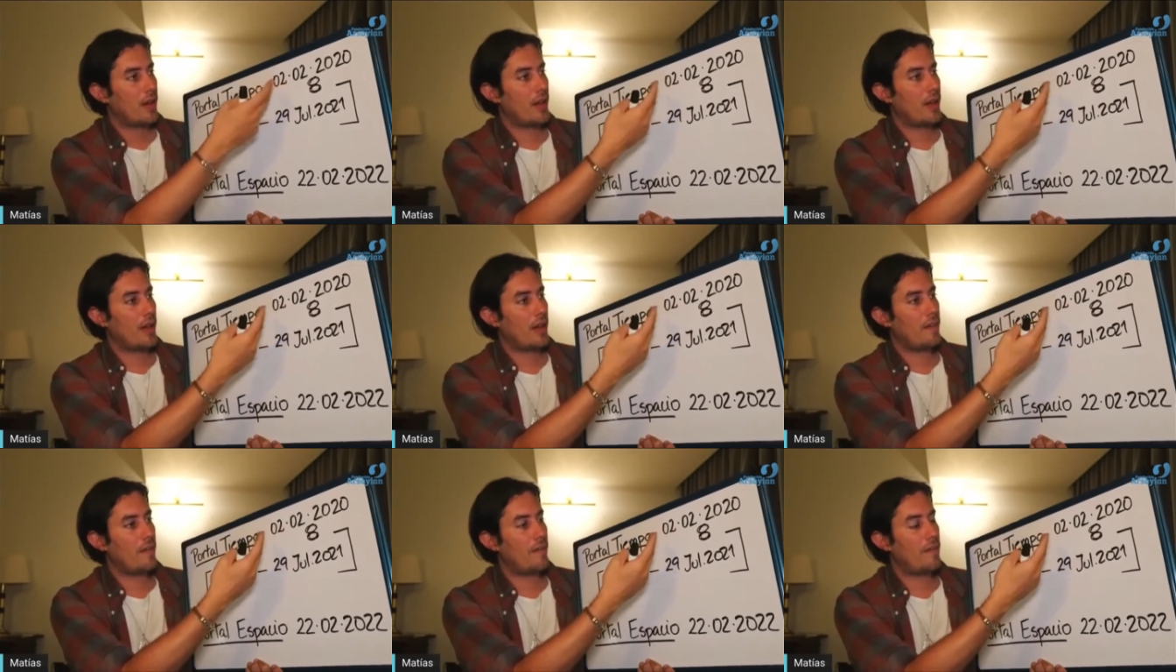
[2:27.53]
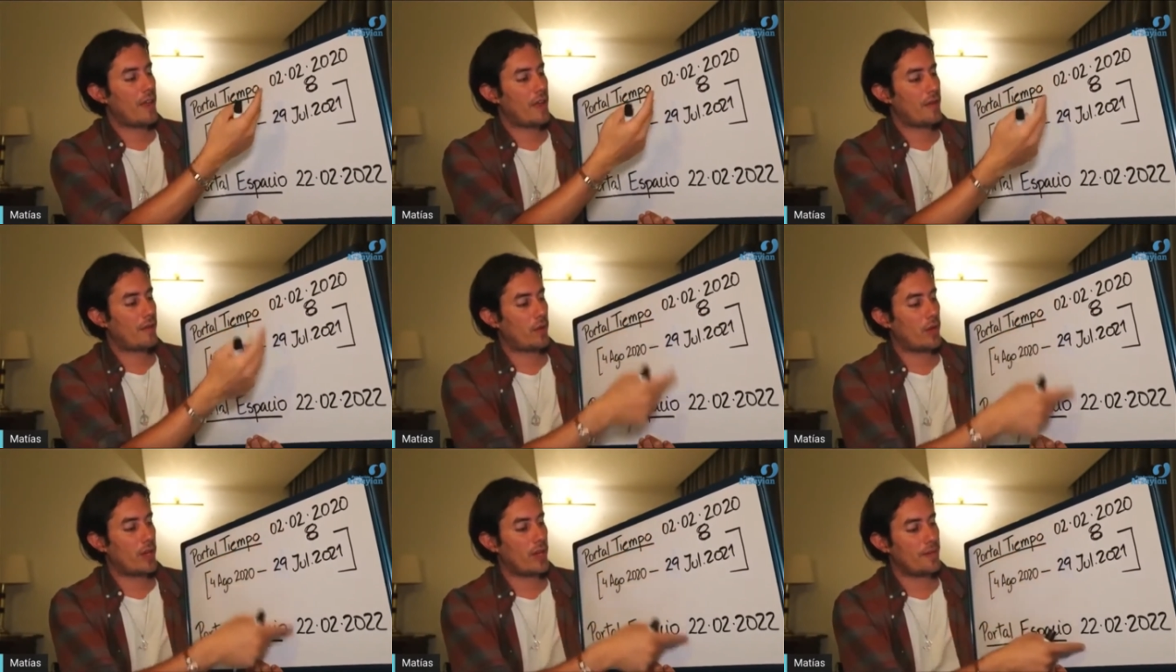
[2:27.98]
uh,
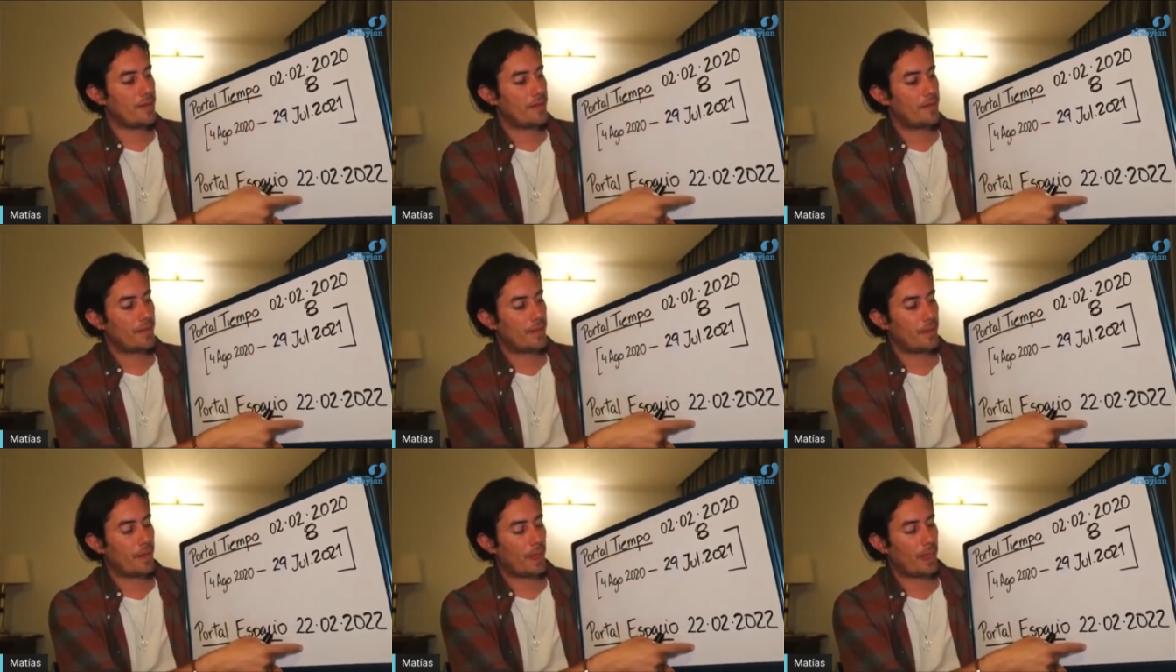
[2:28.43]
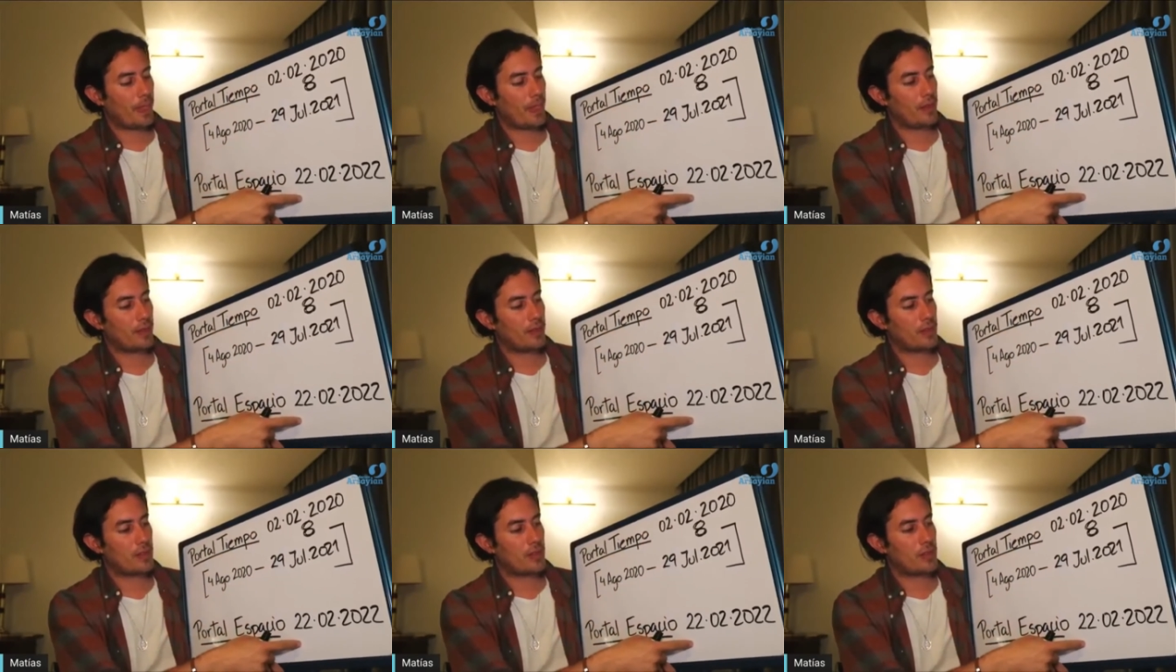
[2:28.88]
February
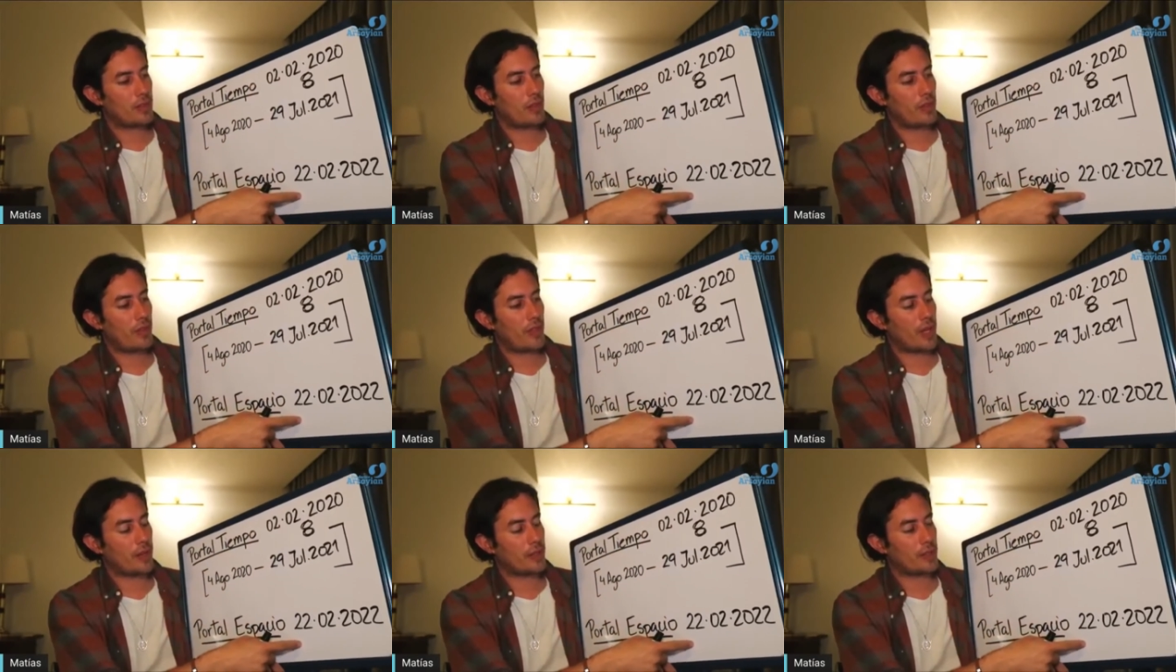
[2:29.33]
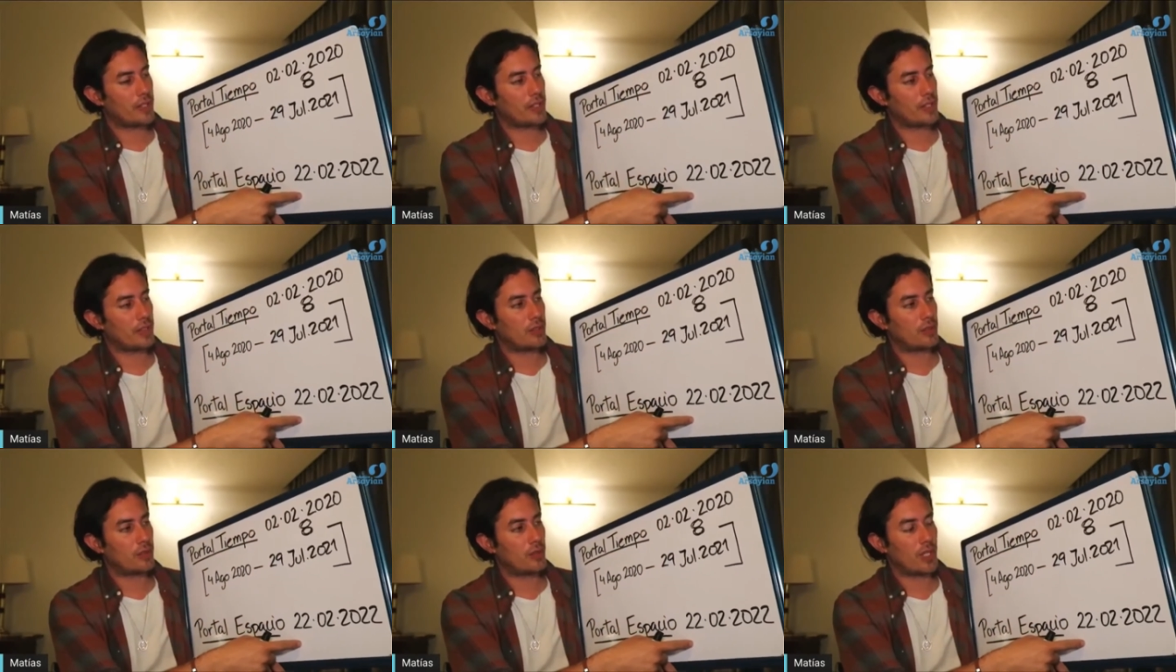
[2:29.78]

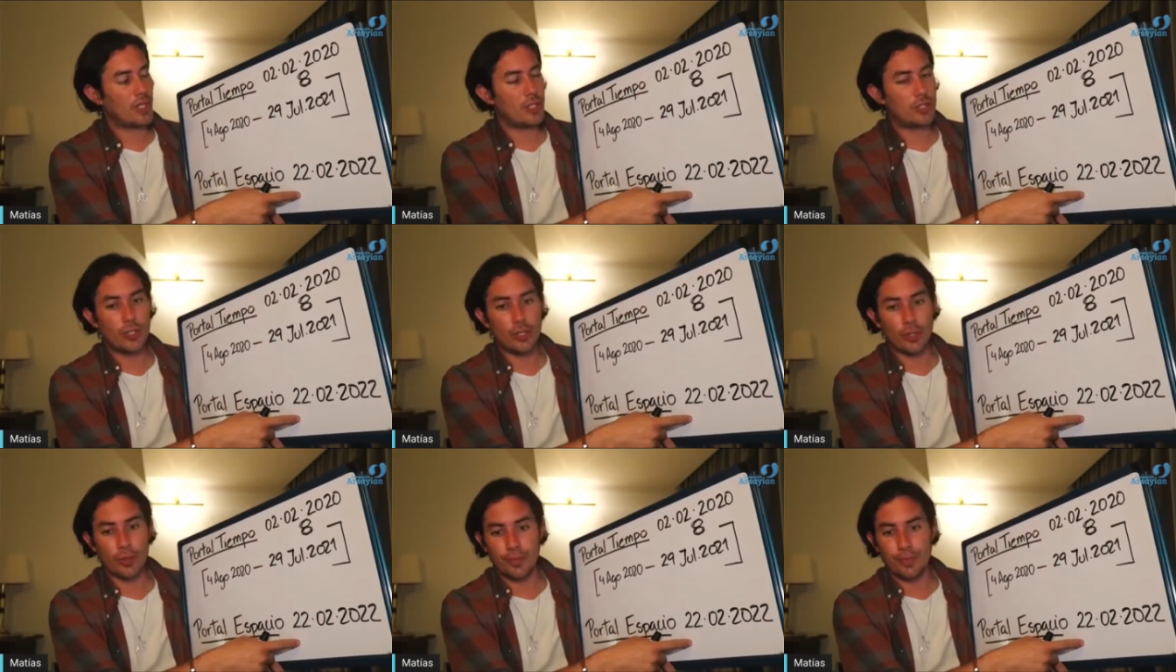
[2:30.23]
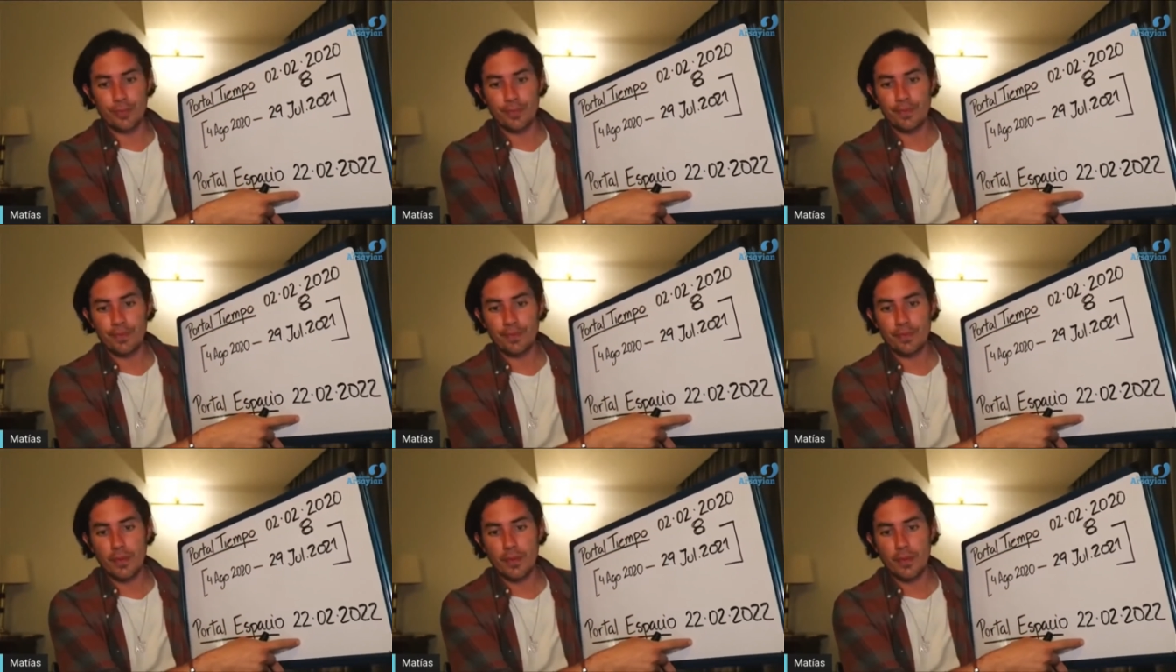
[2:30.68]
2022.